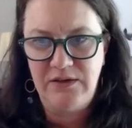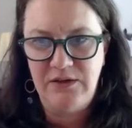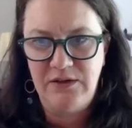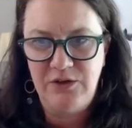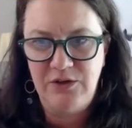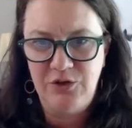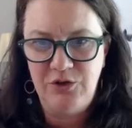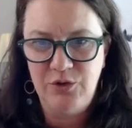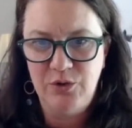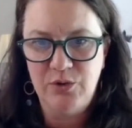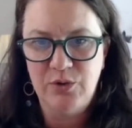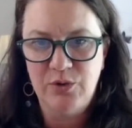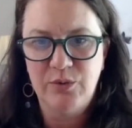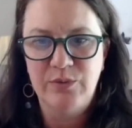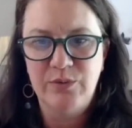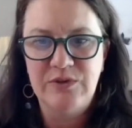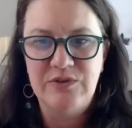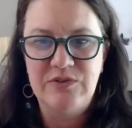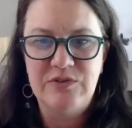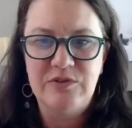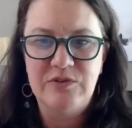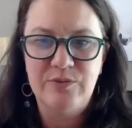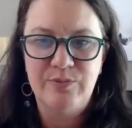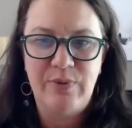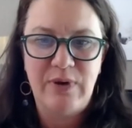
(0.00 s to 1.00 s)
you're
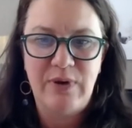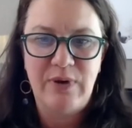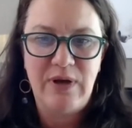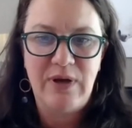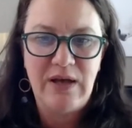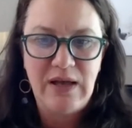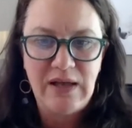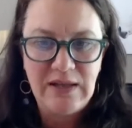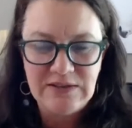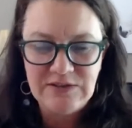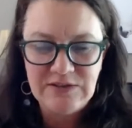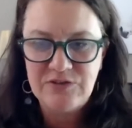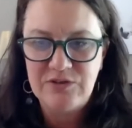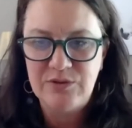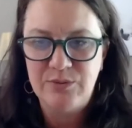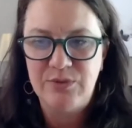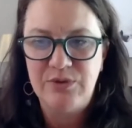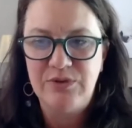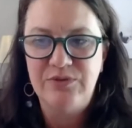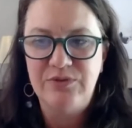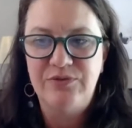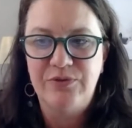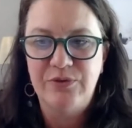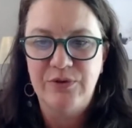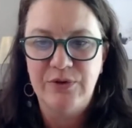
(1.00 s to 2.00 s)
responsible
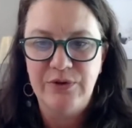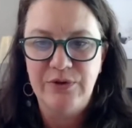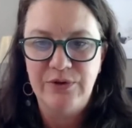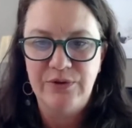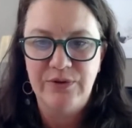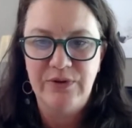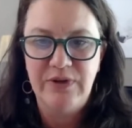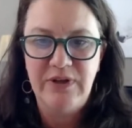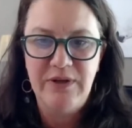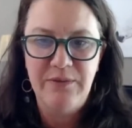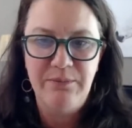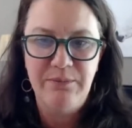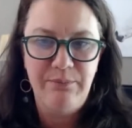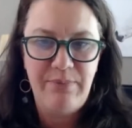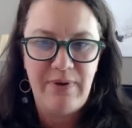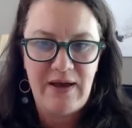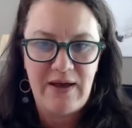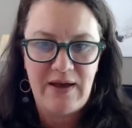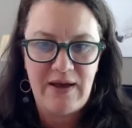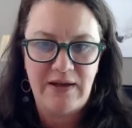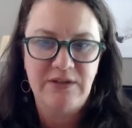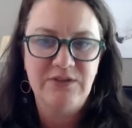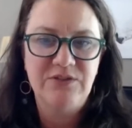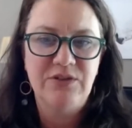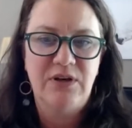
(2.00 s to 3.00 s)
for your
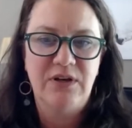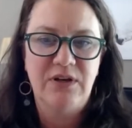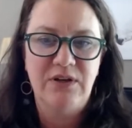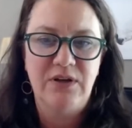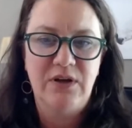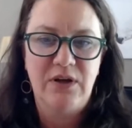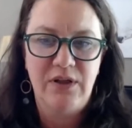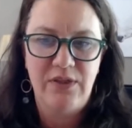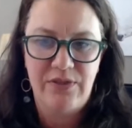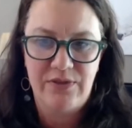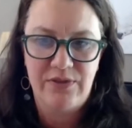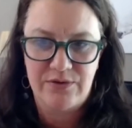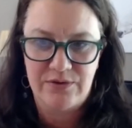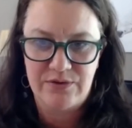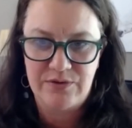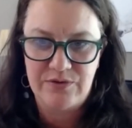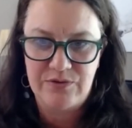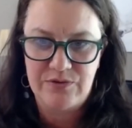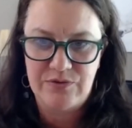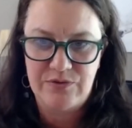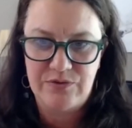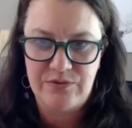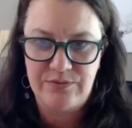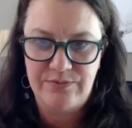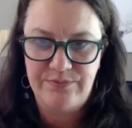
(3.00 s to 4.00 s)
impact on
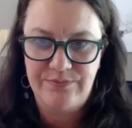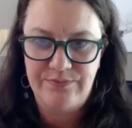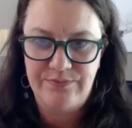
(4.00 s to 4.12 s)
others?